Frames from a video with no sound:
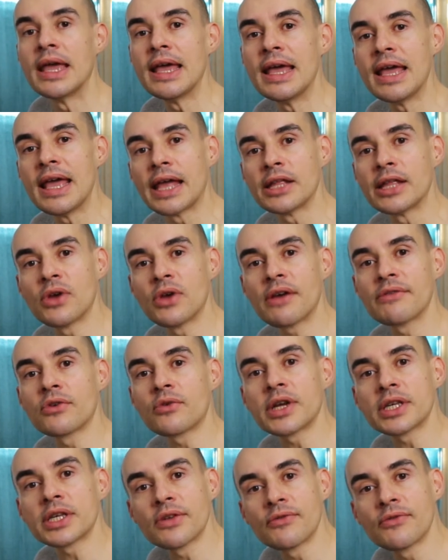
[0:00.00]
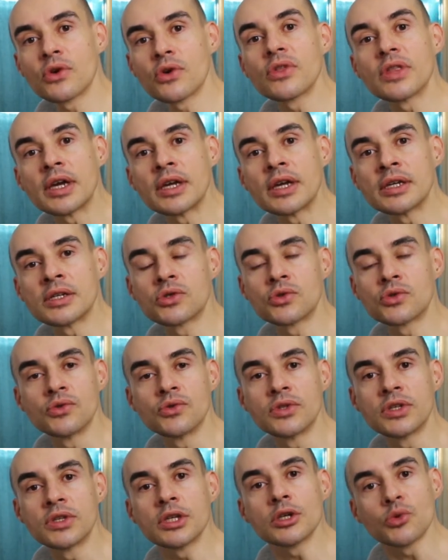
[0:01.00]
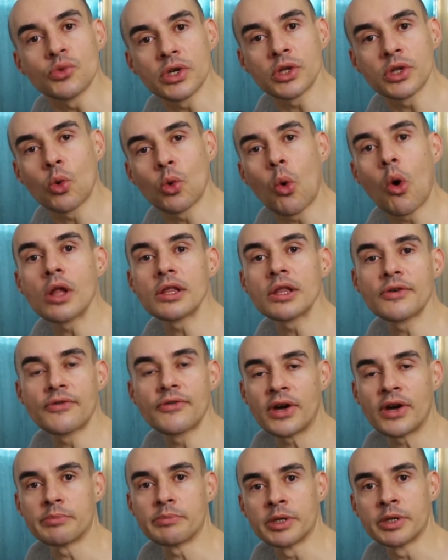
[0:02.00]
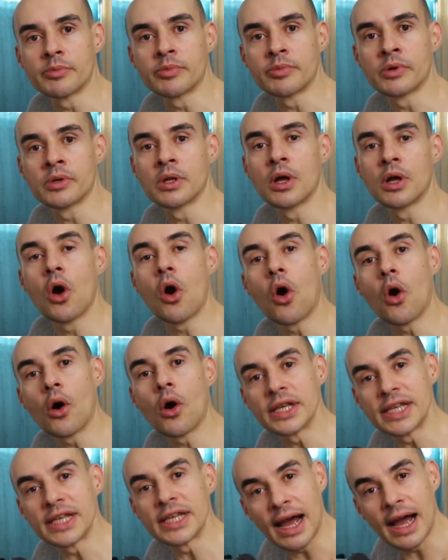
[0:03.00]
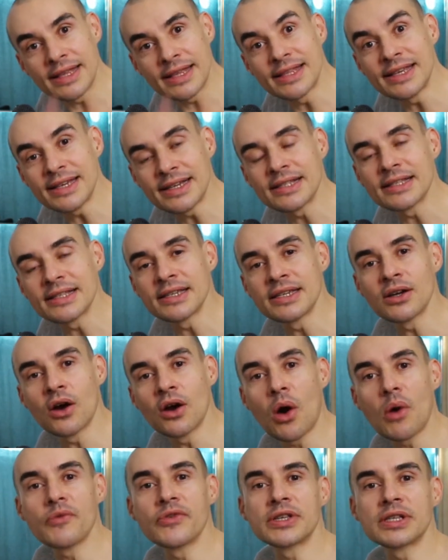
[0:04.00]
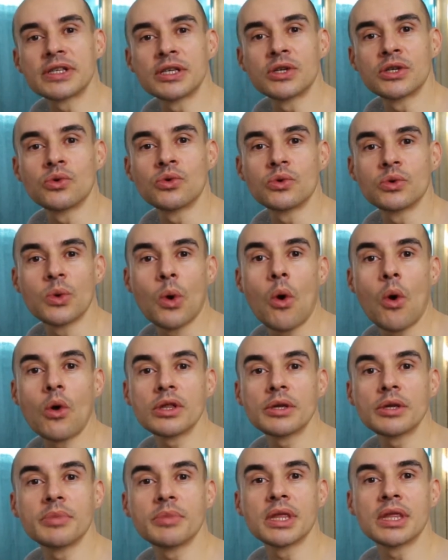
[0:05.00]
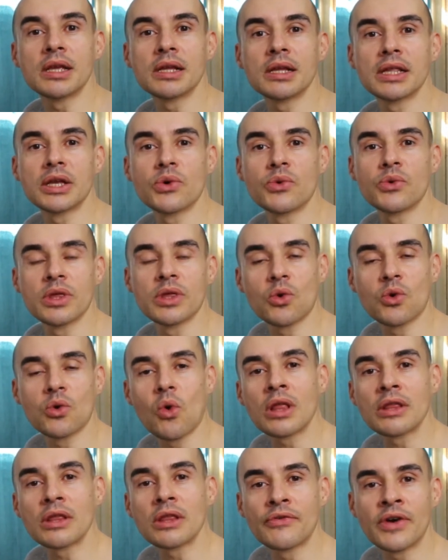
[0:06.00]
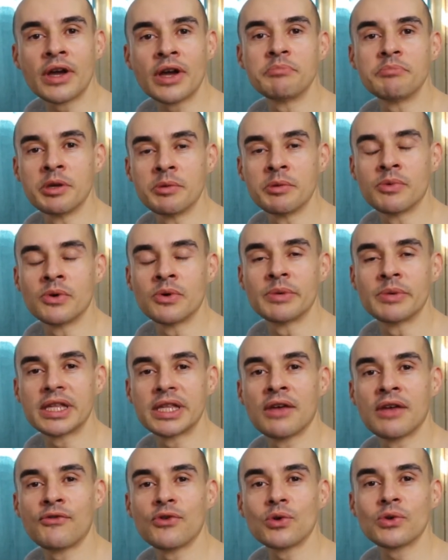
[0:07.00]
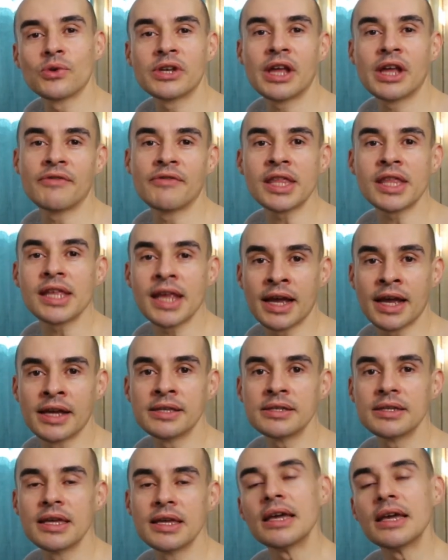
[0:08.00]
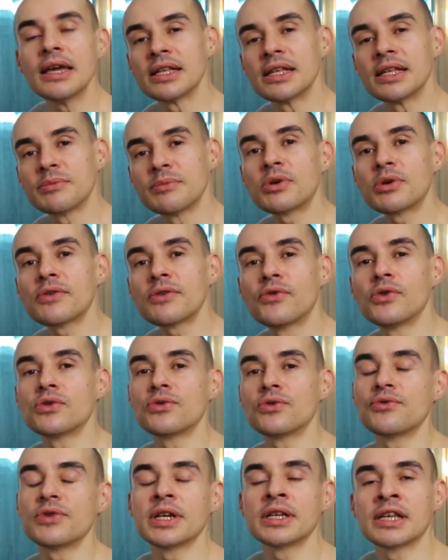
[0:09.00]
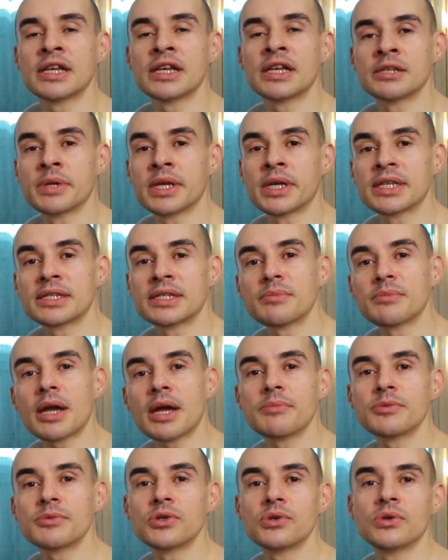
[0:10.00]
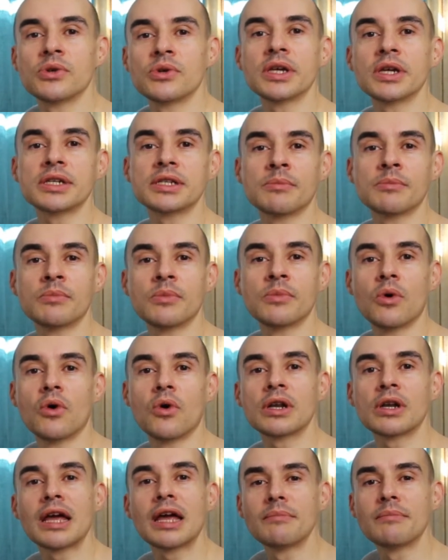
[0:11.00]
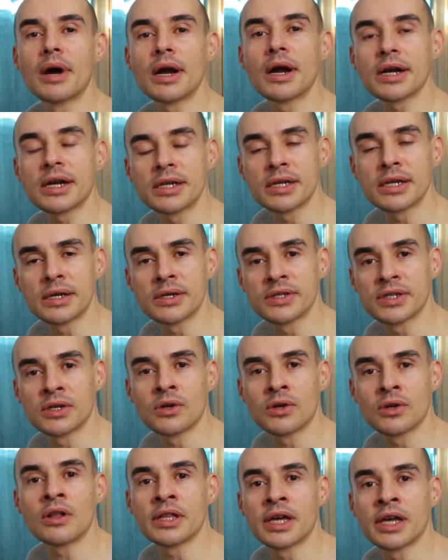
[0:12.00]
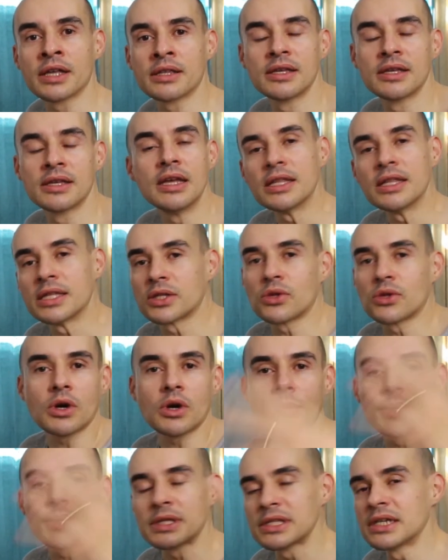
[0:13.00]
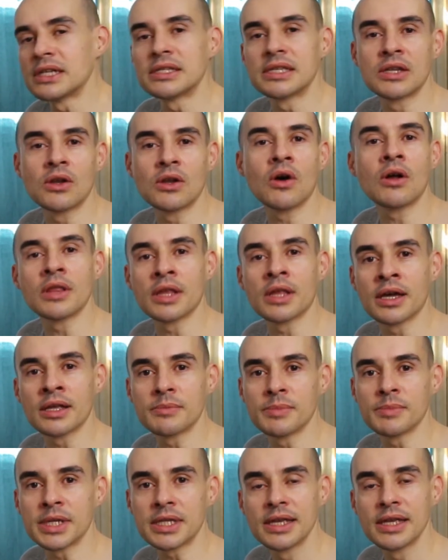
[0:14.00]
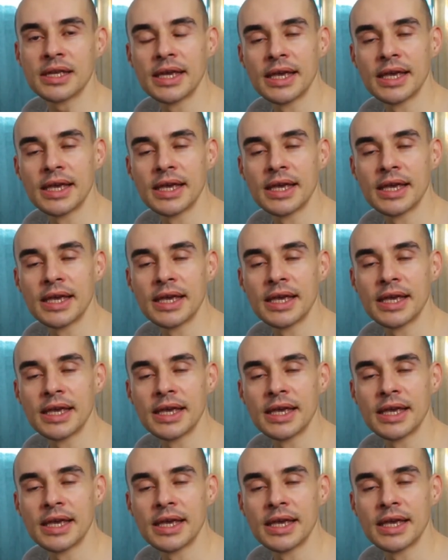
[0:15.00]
And you have the rest of your day to deal with qualified people. Ideally, obviously, you will only be dealing with qualified people. But if you don't have that case, it's important for you to realize, because sometimes you hear some online marketers and all that talk about leads and all that, but